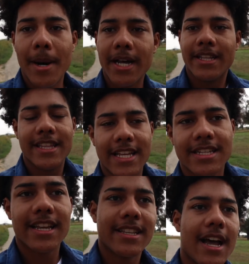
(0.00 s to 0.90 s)
But
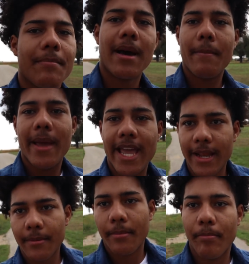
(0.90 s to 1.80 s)
that's like not my
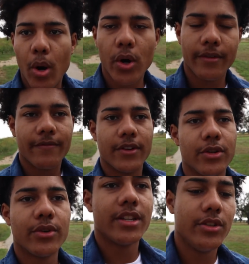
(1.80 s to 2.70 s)
main point for
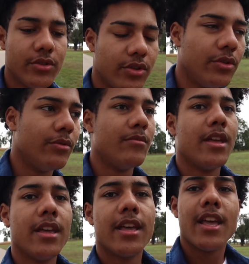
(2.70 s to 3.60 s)
doing YouTube.
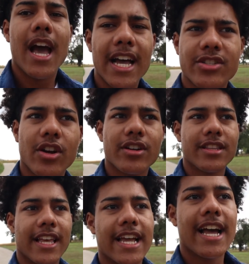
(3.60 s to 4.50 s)
I
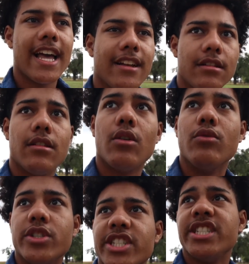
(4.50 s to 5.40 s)
started, like, I had,
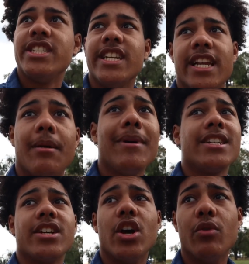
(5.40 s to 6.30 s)
oh shit, I'm
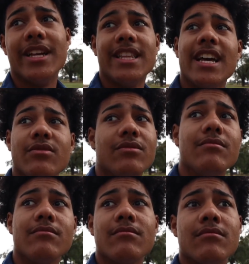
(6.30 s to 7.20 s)
about to go in. That
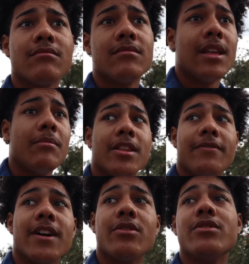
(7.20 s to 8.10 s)

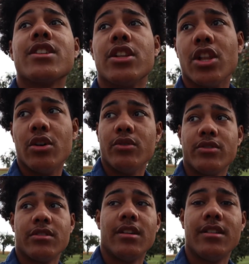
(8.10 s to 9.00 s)
motherfucker was
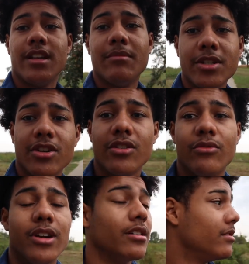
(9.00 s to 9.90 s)
close. Yeah, I'm gonna turn
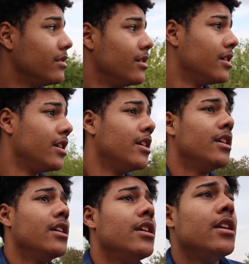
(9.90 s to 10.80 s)
around.
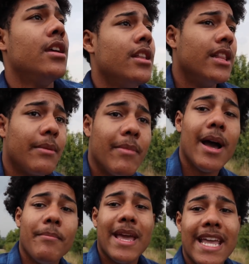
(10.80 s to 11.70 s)
Like,
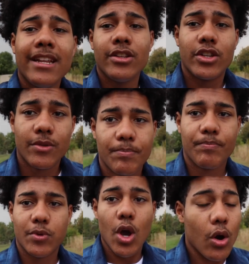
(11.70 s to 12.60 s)
my main
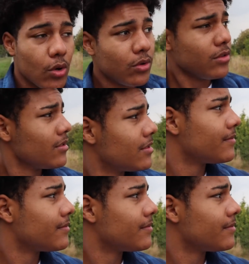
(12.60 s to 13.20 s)
goal,